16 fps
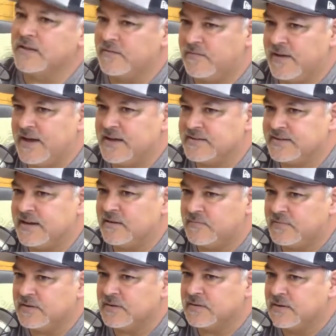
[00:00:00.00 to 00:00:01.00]
fast
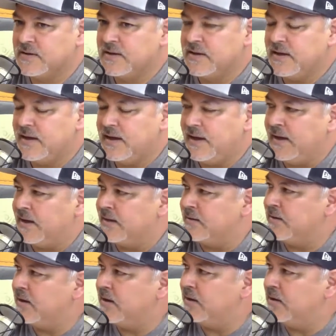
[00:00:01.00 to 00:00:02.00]
outfield,
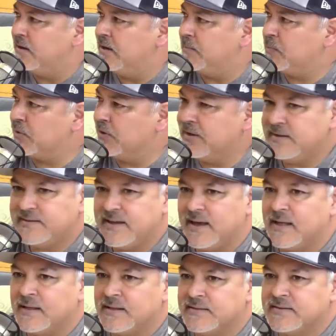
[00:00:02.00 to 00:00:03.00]
and a pretty
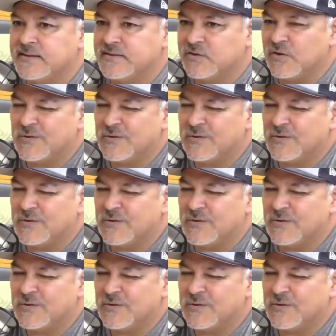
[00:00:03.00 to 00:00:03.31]
talented.